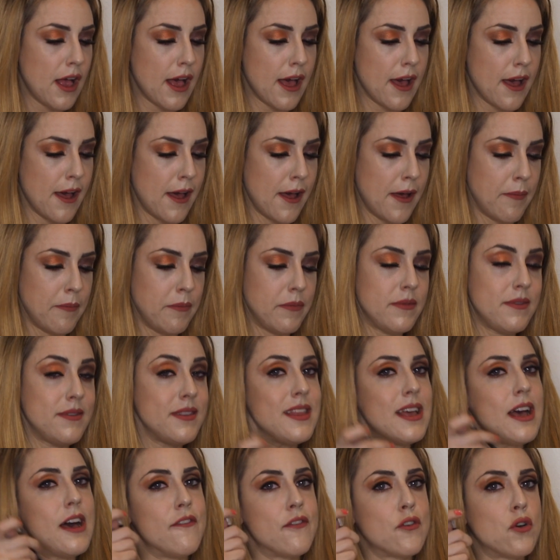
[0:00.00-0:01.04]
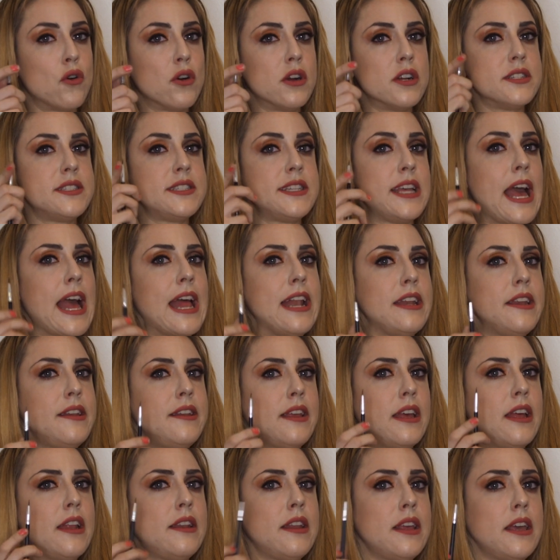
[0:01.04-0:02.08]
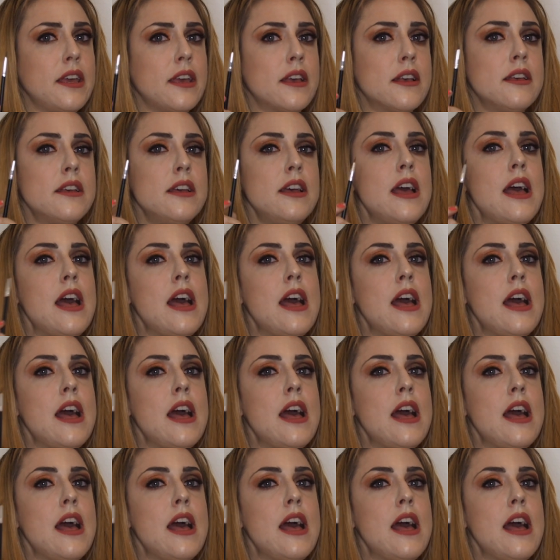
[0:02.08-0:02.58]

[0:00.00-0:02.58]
Of course, handy dandy